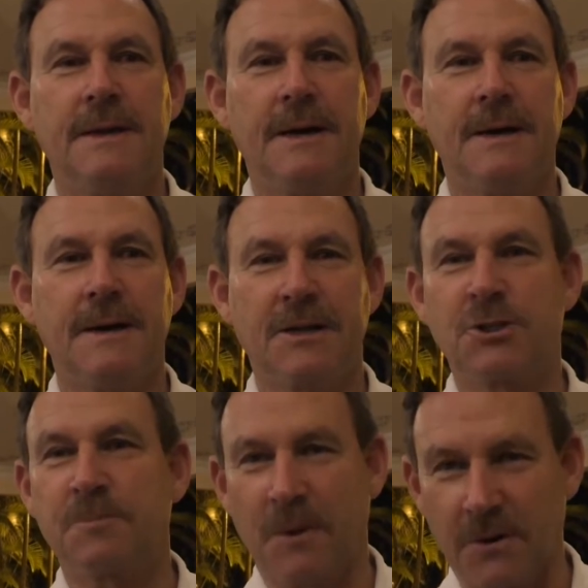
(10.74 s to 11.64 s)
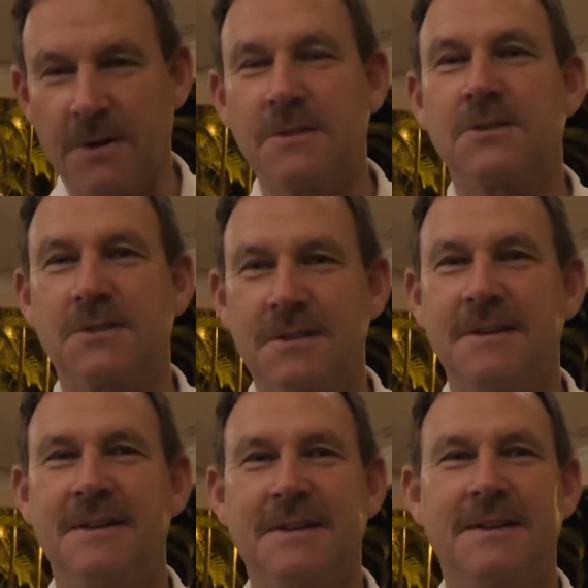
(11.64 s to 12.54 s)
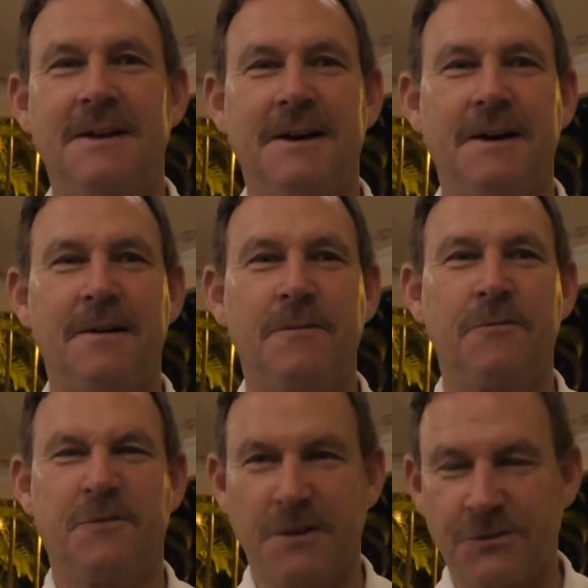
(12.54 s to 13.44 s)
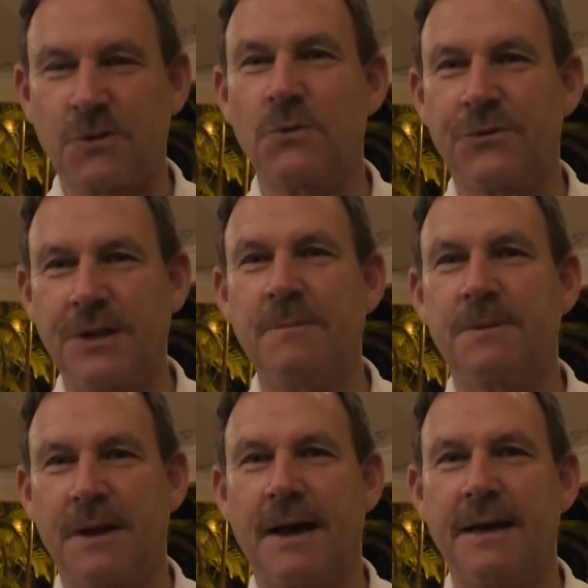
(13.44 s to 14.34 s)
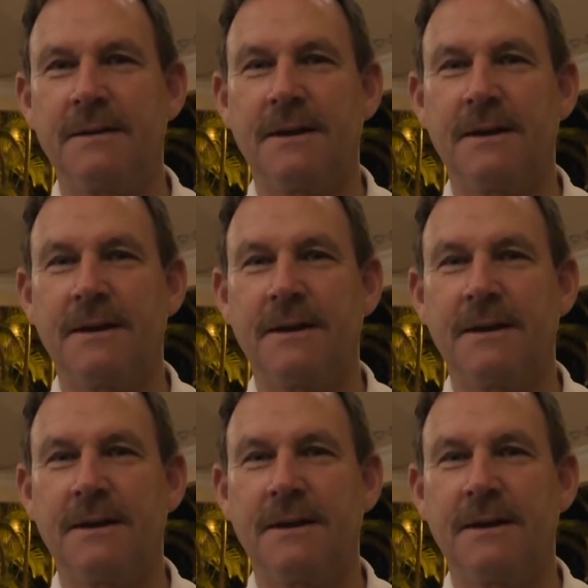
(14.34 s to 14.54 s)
uh, experienced, uh, physical team tonight.